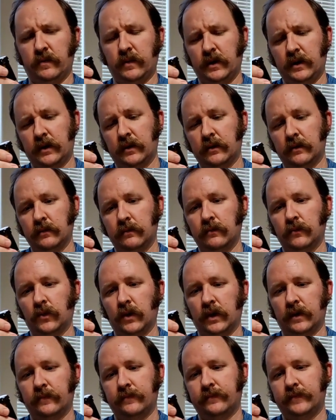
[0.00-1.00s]
main,
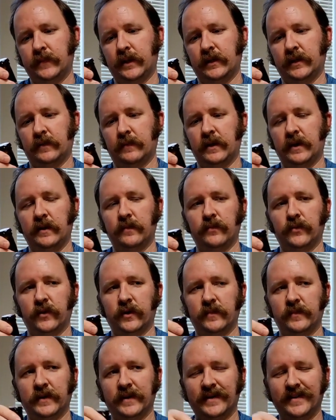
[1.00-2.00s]
well, not the main
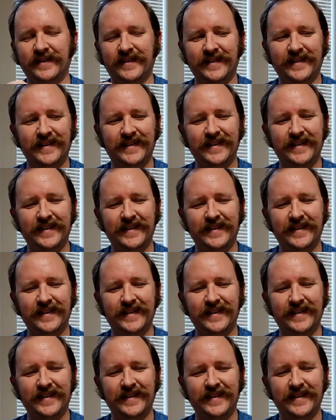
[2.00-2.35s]
point, but...